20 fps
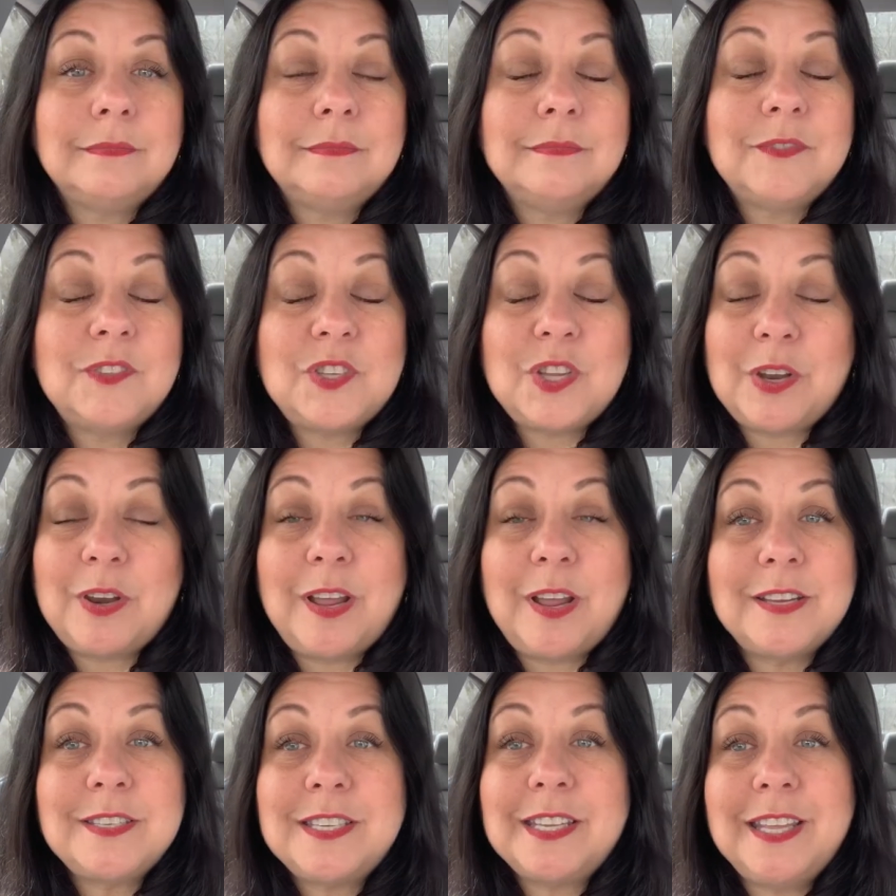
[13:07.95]
So
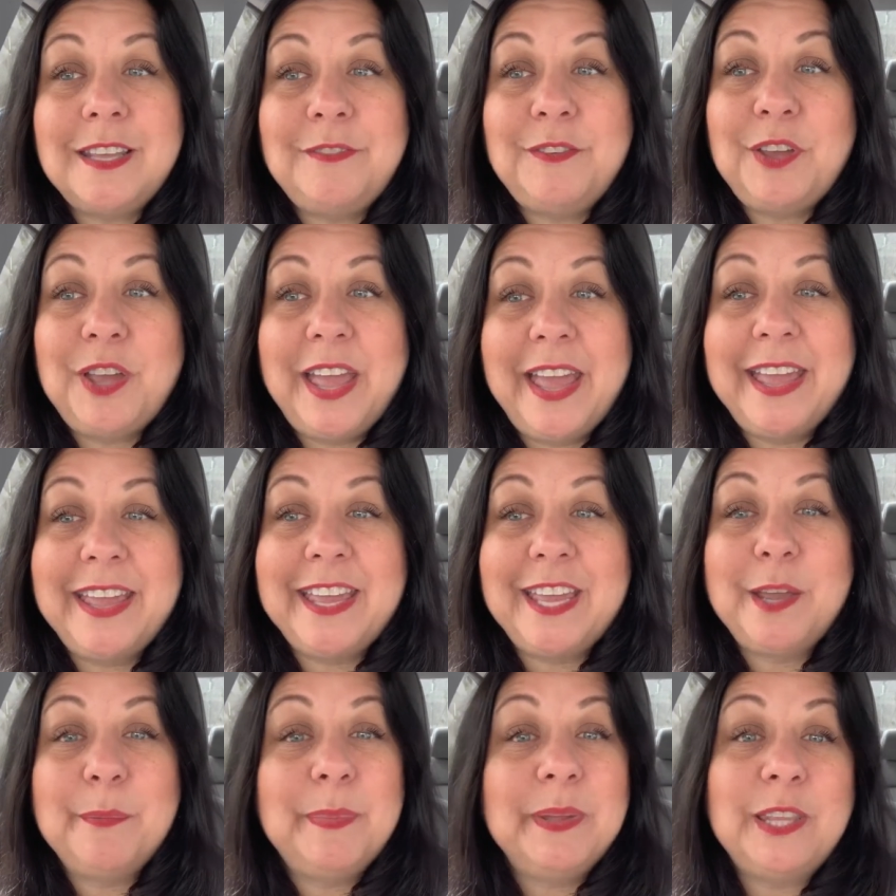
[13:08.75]
not to leave you
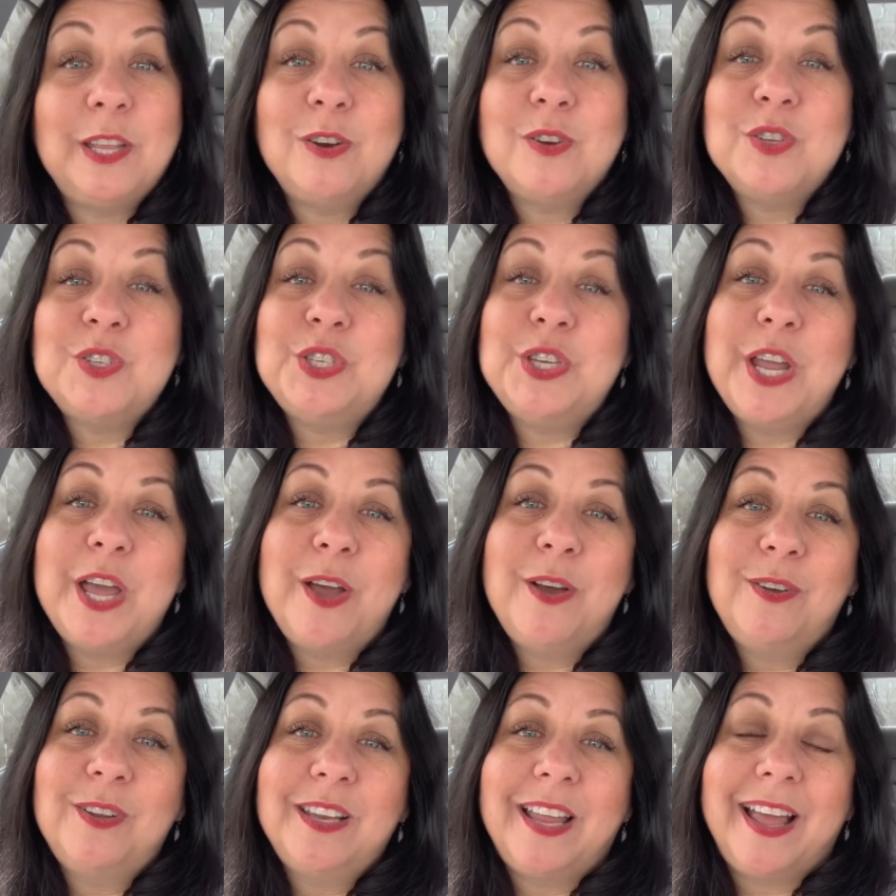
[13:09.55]
hanging, but there's
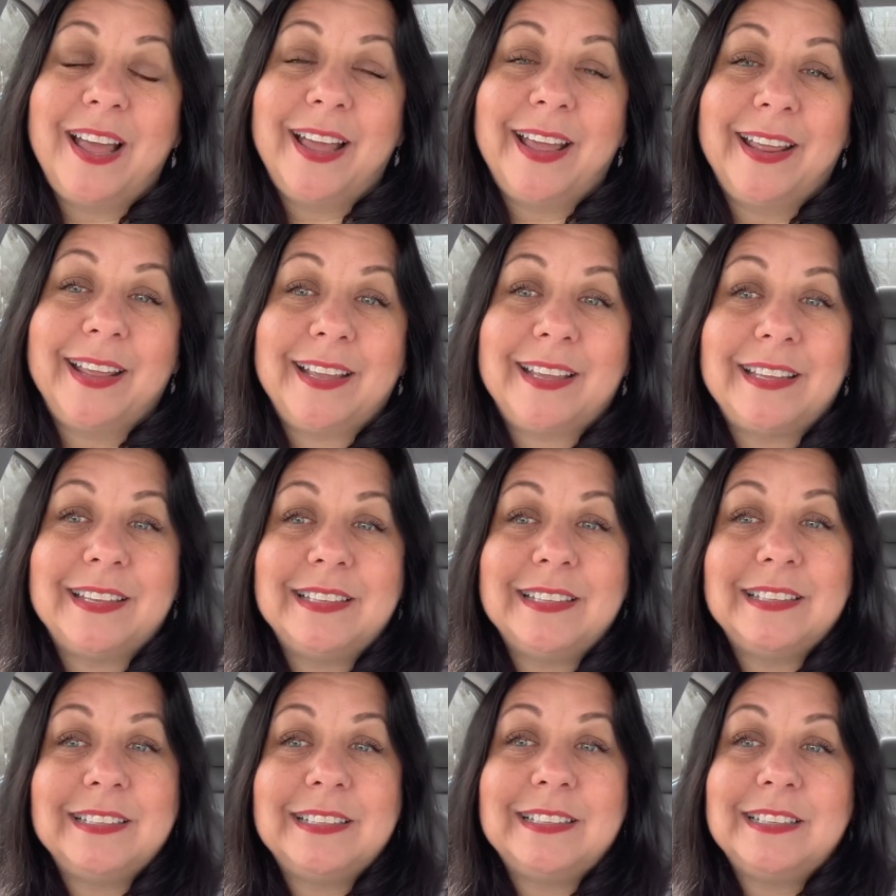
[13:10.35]
no like,
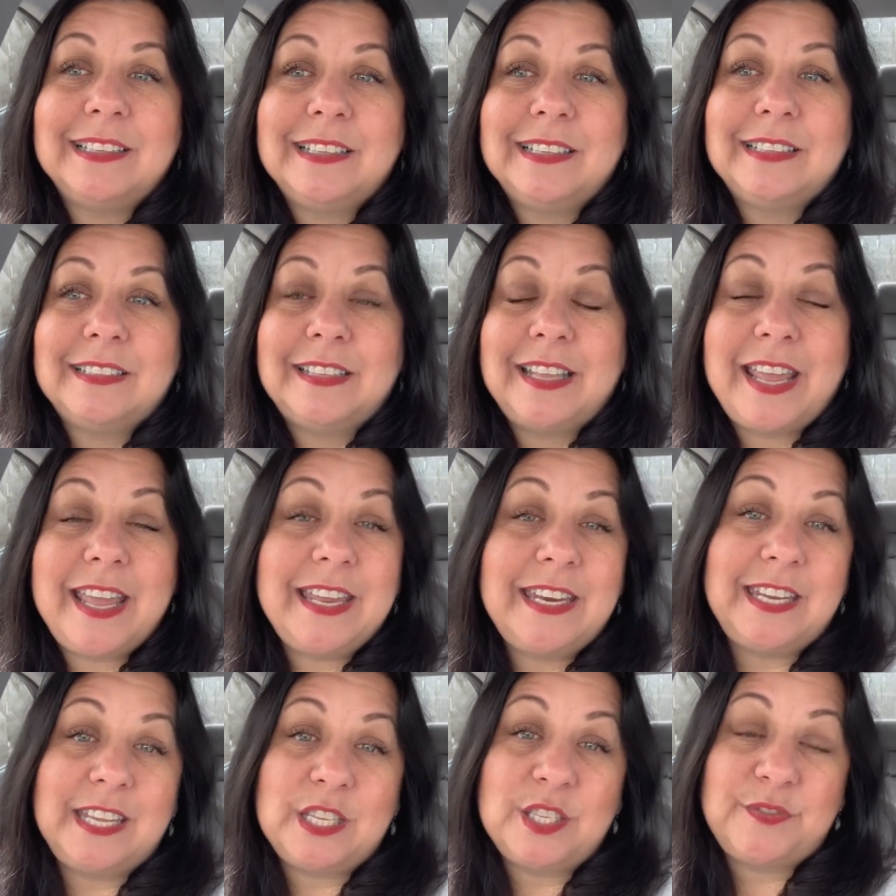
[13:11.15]
the
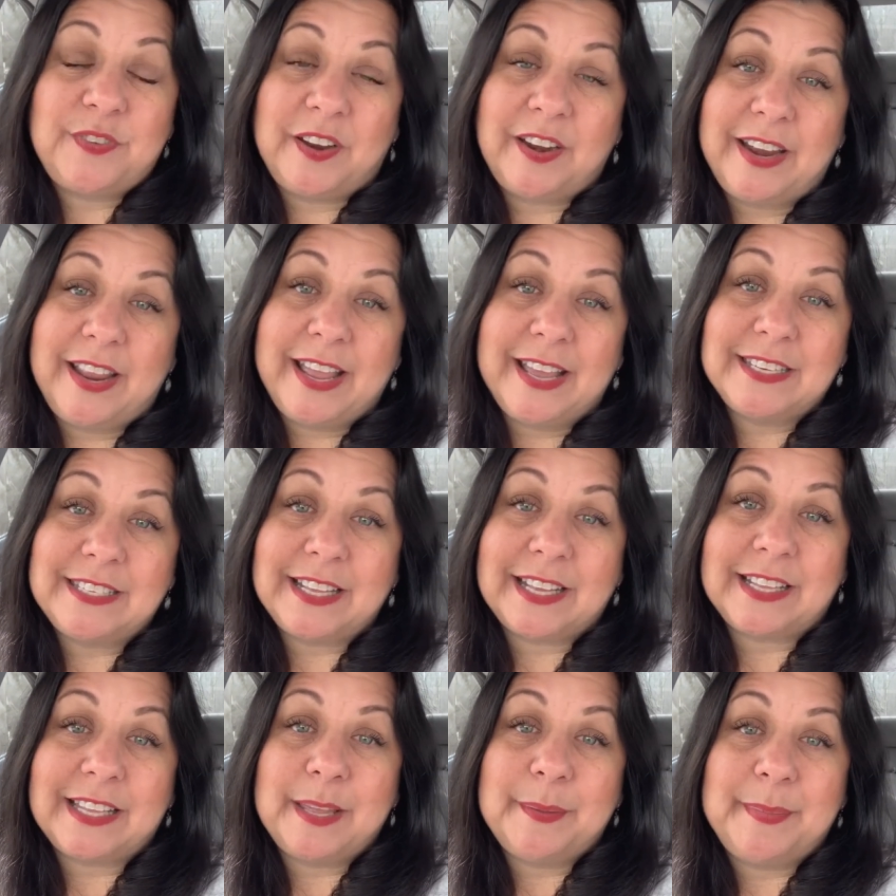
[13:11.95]
ending's very
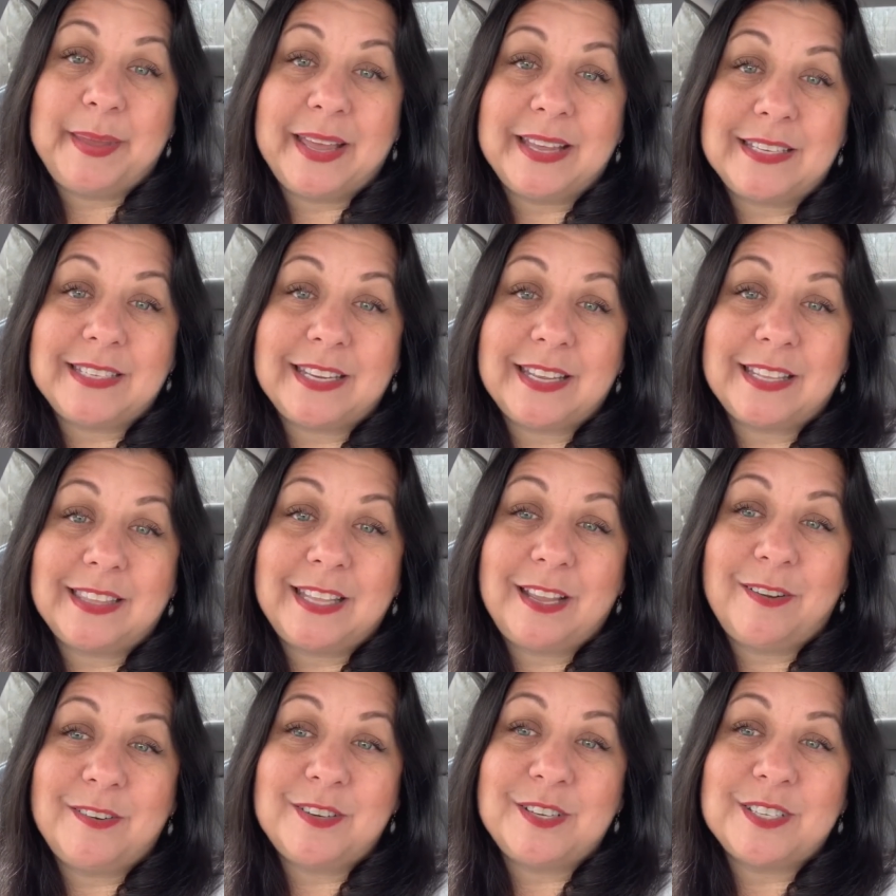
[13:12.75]
anticlimactic.
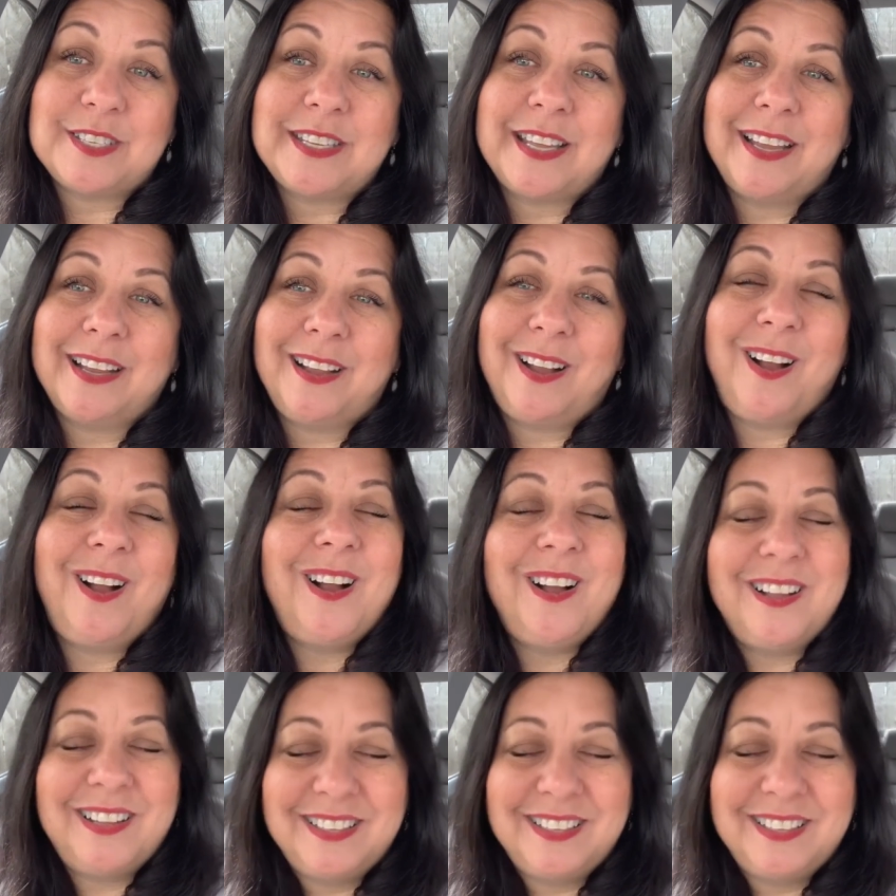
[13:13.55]
They were just like, oh.